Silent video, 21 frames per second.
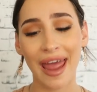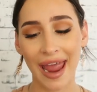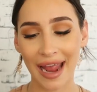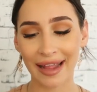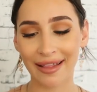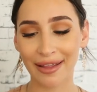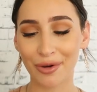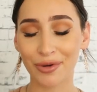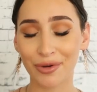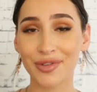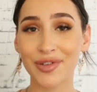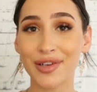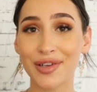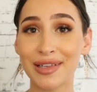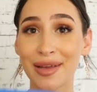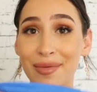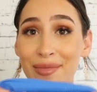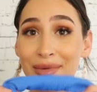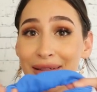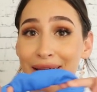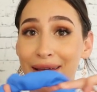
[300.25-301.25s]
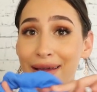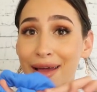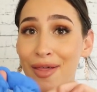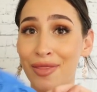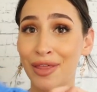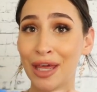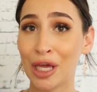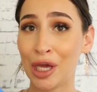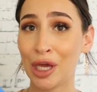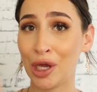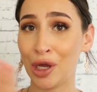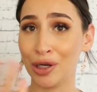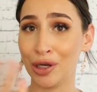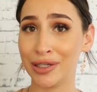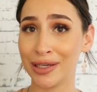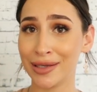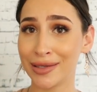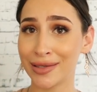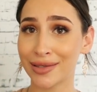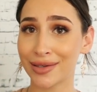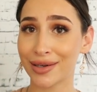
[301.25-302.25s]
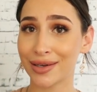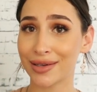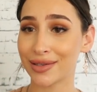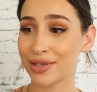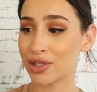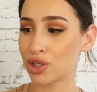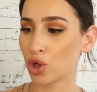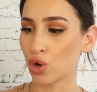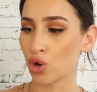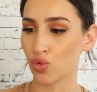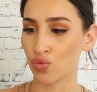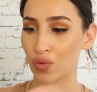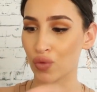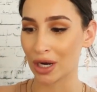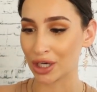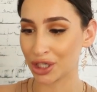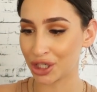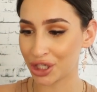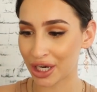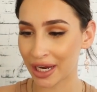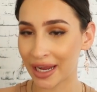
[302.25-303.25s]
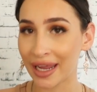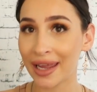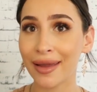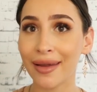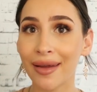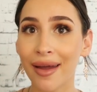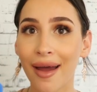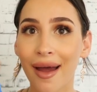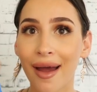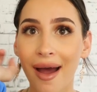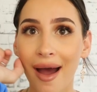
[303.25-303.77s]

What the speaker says: And they also sent me like the cutest scrunchie